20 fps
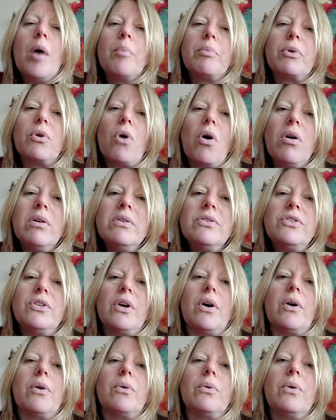but
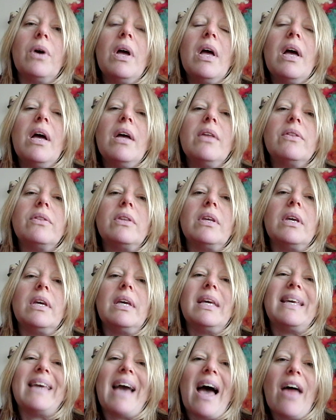also
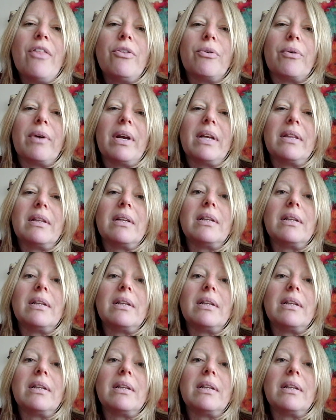the gathering,